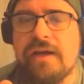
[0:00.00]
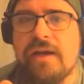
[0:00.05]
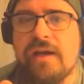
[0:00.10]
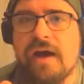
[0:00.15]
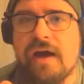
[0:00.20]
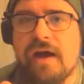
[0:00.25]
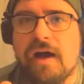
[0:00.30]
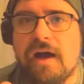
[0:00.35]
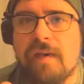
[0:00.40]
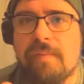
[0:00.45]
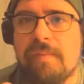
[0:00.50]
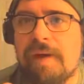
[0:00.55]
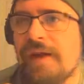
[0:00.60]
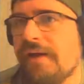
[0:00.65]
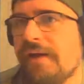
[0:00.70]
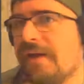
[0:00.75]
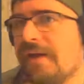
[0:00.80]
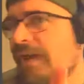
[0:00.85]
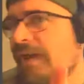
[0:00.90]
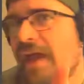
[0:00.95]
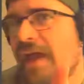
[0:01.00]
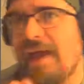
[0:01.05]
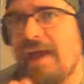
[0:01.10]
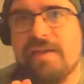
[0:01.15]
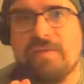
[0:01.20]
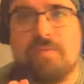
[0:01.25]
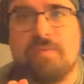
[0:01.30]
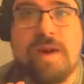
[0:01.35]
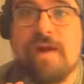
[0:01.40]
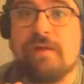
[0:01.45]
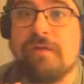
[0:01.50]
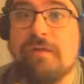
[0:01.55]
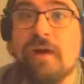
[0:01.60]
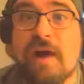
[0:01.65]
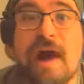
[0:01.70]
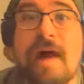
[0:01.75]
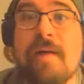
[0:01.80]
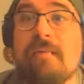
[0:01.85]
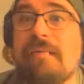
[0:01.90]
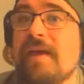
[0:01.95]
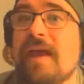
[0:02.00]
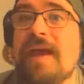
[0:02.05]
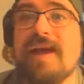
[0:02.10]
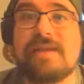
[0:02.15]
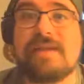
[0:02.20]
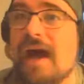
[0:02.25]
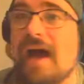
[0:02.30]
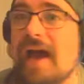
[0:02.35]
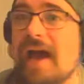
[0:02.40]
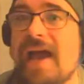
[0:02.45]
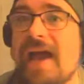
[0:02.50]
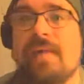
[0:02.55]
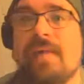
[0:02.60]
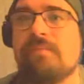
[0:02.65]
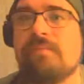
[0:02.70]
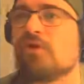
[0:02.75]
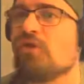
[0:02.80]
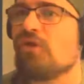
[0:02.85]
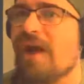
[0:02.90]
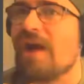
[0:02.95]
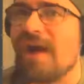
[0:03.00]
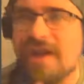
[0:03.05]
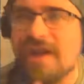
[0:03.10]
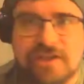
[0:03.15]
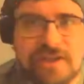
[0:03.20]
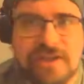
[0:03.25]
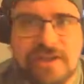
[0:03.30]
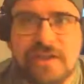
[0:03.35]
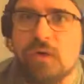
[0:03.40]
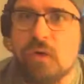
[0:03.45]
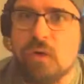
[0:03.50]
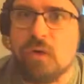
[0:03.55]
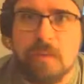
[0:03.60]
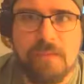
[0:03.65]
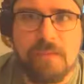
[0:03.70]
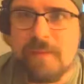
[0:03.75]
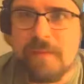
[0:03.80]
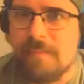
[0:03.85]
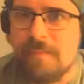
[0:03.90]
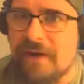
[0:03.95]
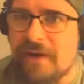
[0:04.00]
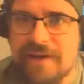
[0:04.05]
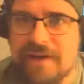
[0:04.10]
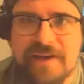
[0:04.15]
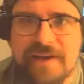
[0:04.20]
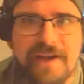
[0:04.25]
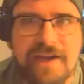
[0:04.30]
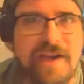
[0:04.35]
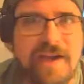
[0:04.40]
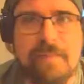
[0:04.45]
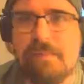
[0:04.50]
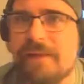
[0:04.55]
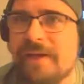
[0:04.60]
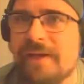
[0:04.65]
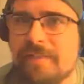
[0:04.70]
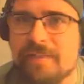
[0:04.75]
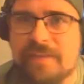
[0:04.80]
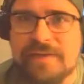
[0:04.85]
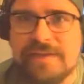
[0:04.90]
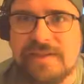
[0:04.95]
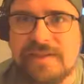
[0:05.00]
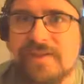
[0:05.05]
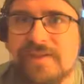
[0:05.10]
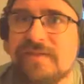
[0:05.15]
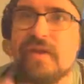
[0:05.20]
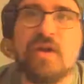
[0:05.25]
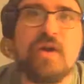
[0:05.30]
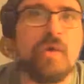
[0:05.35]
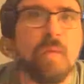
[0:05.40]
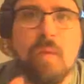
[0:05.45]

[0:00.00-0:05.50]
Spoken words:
And hey, whatever. I am trashing corporate America and big business